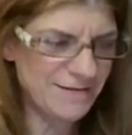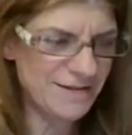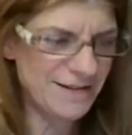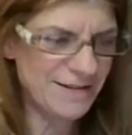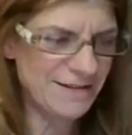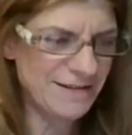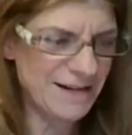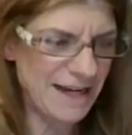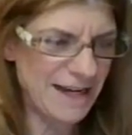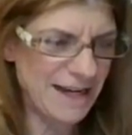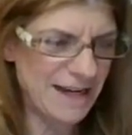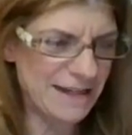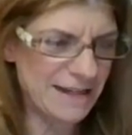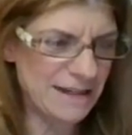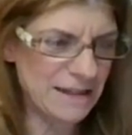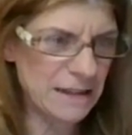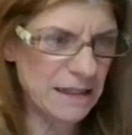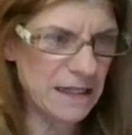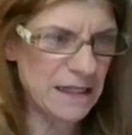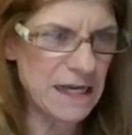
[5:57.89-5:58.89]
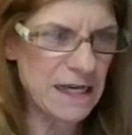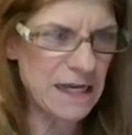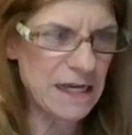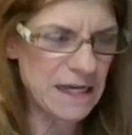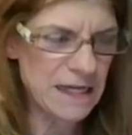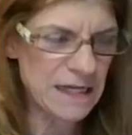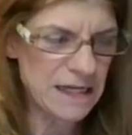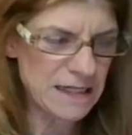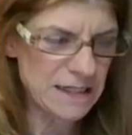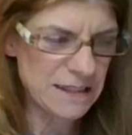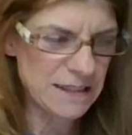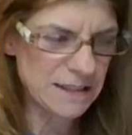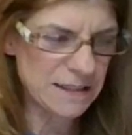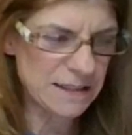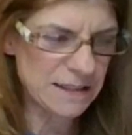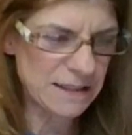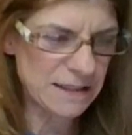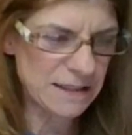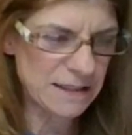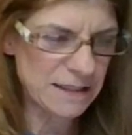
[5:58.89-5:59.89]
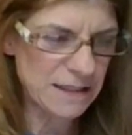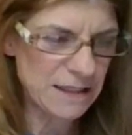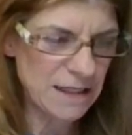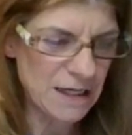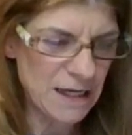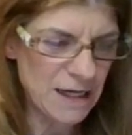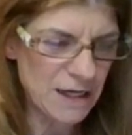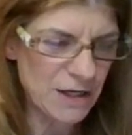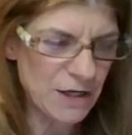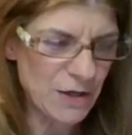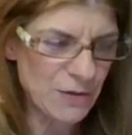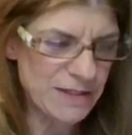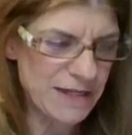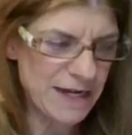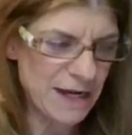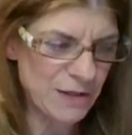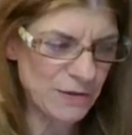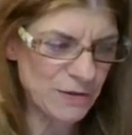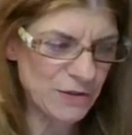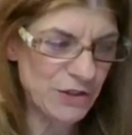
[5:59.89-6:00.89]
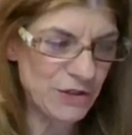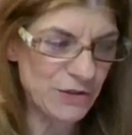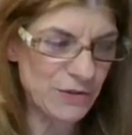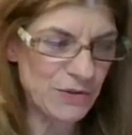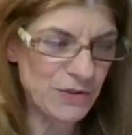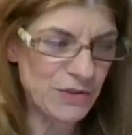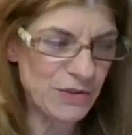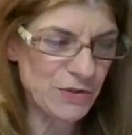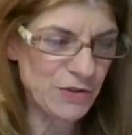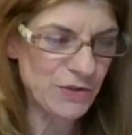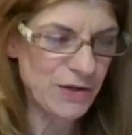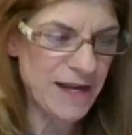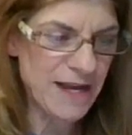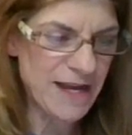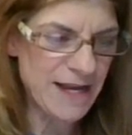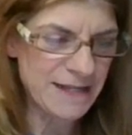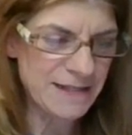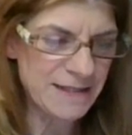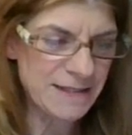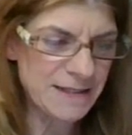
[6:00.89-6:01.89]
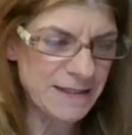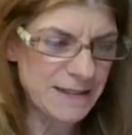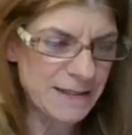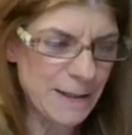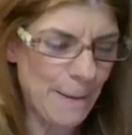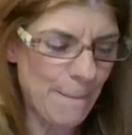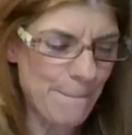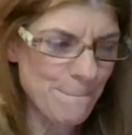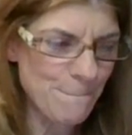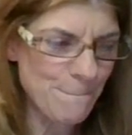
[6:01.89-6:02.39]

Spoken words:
All right. Let's go down to strands.